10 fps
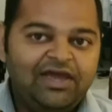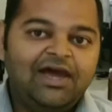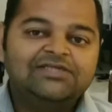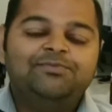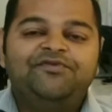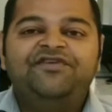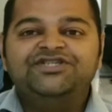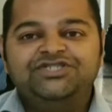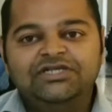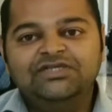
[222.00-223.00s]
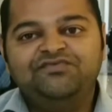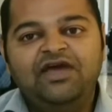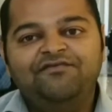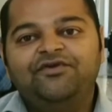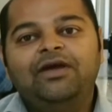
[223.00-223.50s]
as professionals,
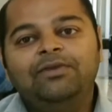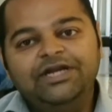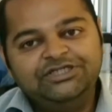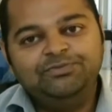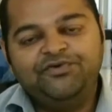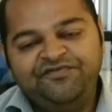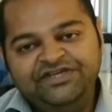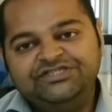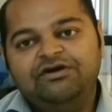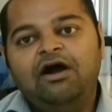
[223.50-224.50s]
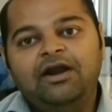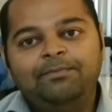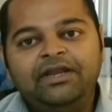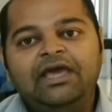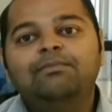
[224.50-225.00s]
we as rehabilitation professionals are
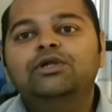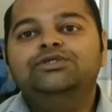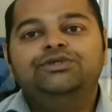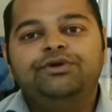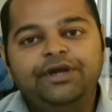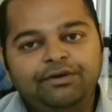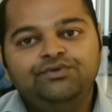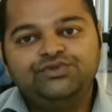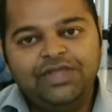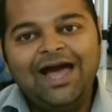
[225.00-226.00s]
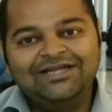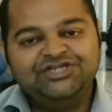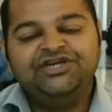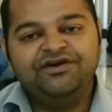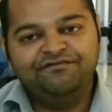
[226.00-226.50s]
able to reduce that
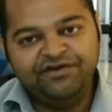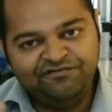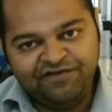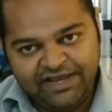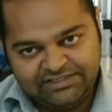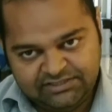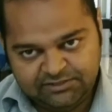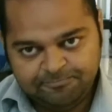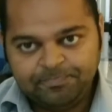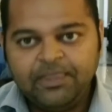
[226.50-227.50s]
recovery phase.